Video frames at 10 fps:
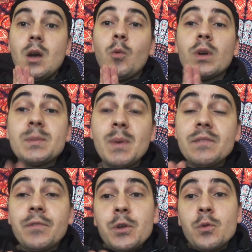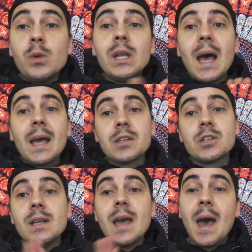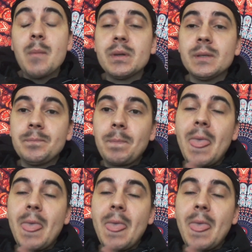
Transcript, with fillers: what's meant for you will actually happen.